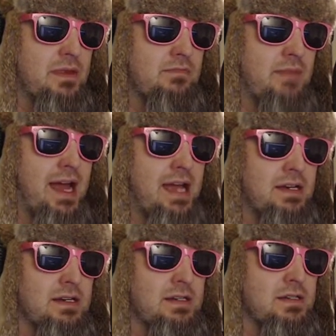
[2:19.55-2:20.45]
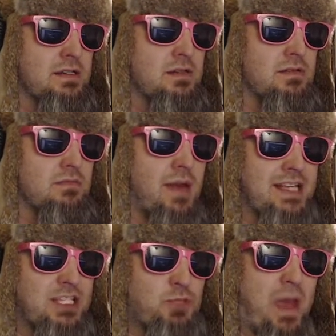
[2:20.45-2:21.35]
my
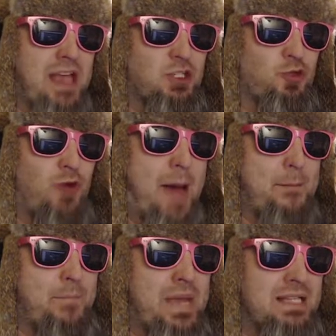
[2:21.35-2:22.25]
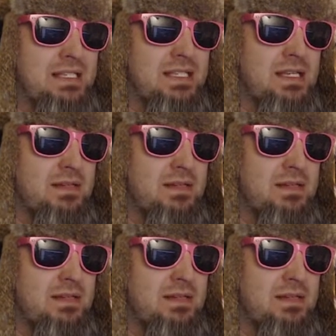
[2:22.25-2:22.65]
space rap beats.